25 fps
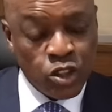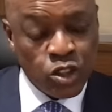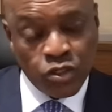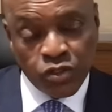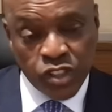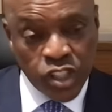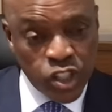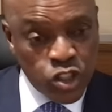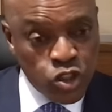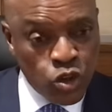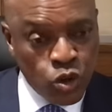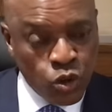of
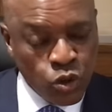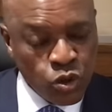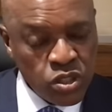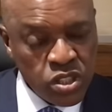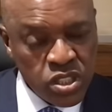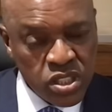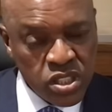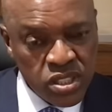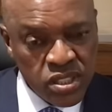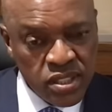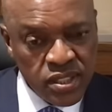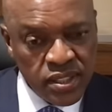
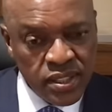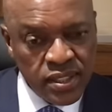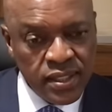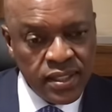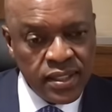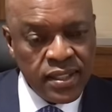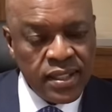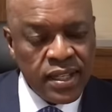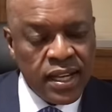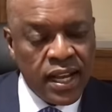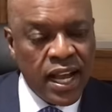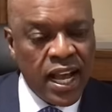discourse,
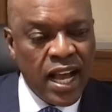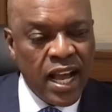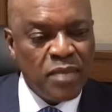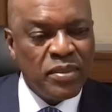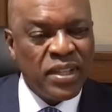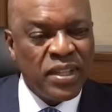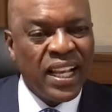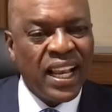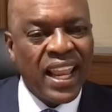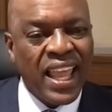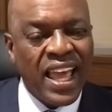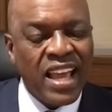I'm
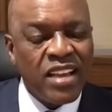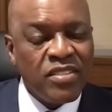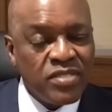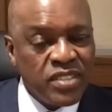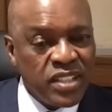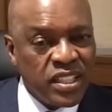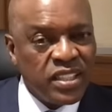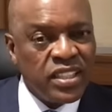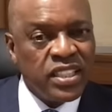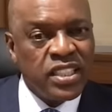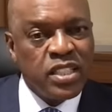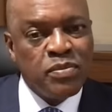
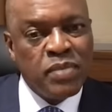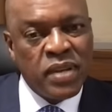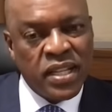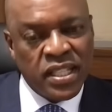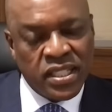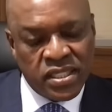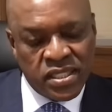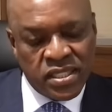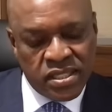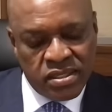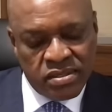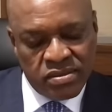enlivening the
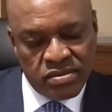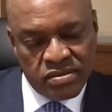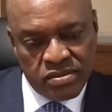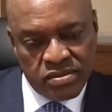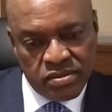debate.